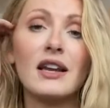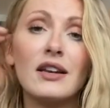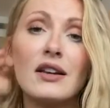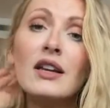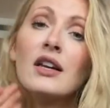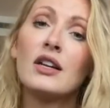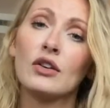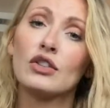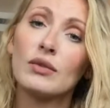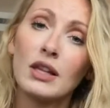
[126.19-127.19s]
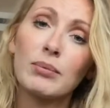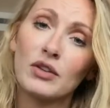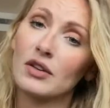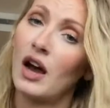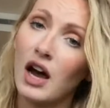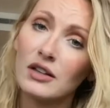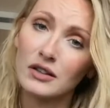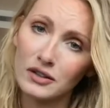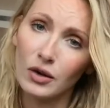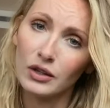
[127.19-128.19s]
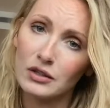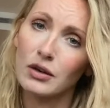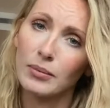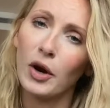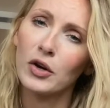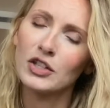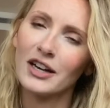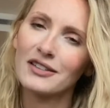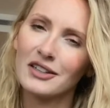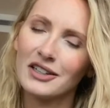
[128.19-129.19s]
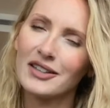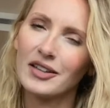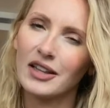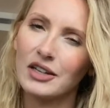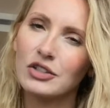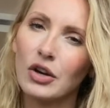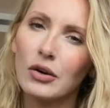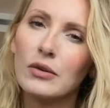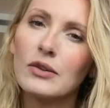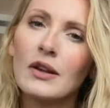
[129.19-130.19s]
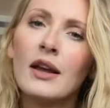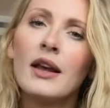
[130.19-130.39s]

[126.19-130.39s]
and you know, she really puts her heart and soul into her projects, and I think that shows.